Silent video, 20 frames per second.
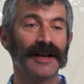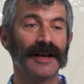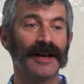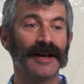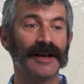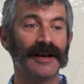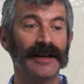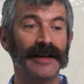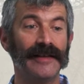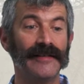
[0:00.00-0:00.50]

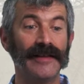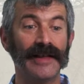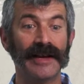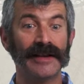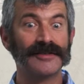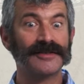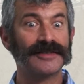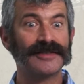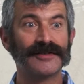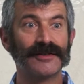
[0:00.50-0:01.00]
Uh, and then
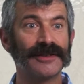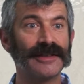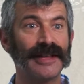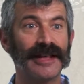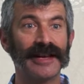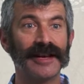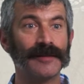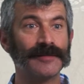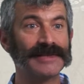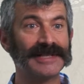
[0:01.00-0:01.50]
I just started
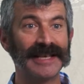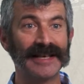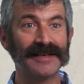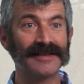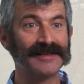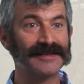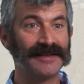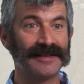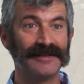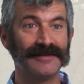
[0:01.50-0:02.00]
getting
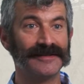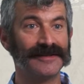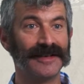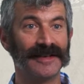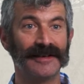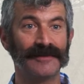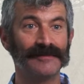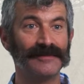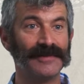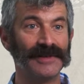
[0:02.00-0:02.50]
obsessed and
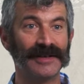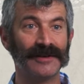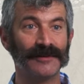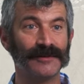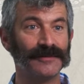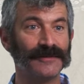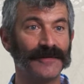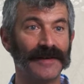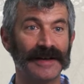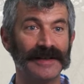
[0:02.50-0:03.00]
um, you know
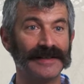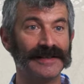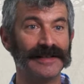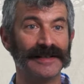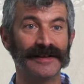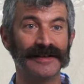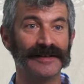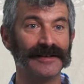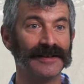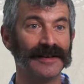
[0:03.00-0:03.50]

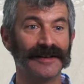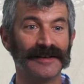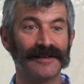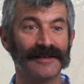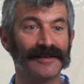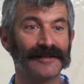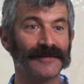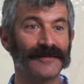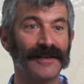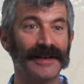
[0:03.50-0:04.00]
finding
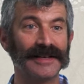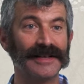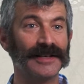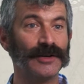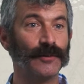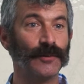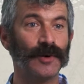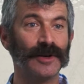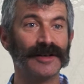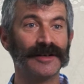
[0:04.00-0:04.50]
uh,
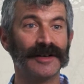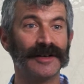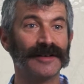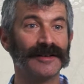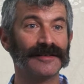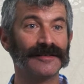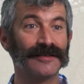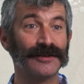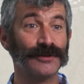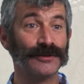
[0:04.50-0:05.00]
finding what
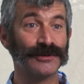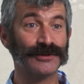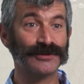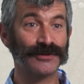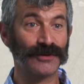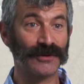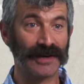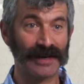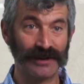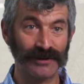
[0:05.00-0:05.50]
uh,
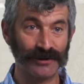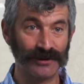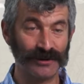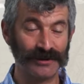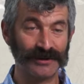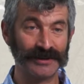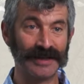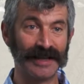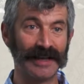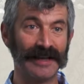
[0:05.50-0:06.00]
literature I
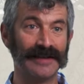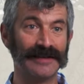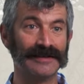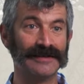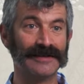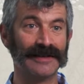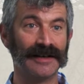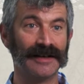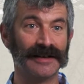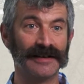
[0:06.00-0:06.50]
could
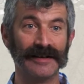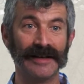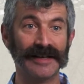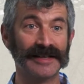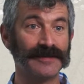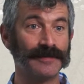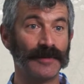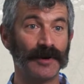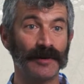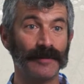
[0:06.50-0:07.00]
and
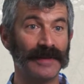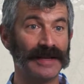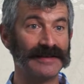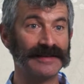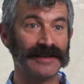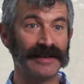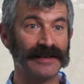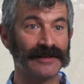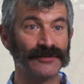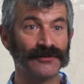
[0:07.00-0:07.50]

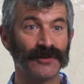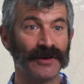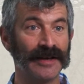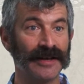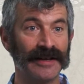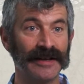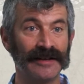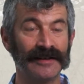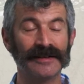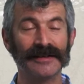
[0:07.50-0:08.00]
experimenting and
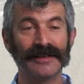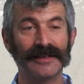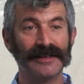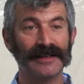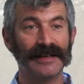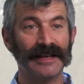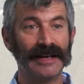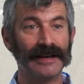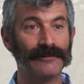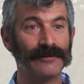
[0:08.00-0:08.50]
trying
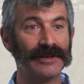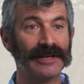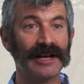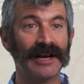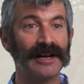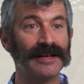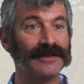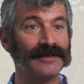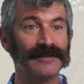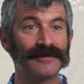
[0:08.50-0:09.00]
every
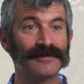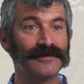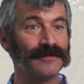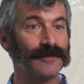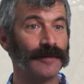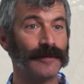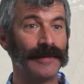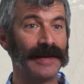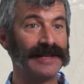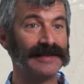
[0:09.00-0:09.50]
kind of
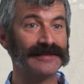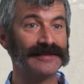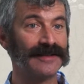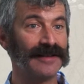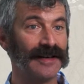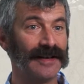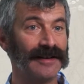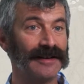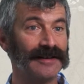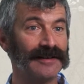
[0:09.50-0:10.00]
ferment
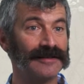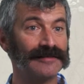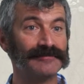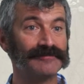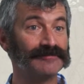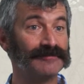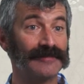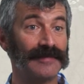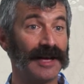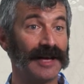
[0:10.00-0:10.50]

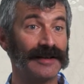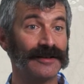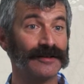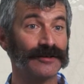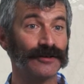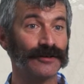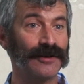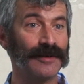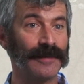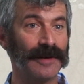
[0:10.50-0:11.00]
I could
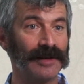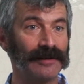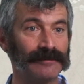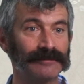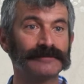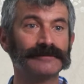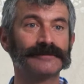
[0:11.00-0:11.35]
learn about.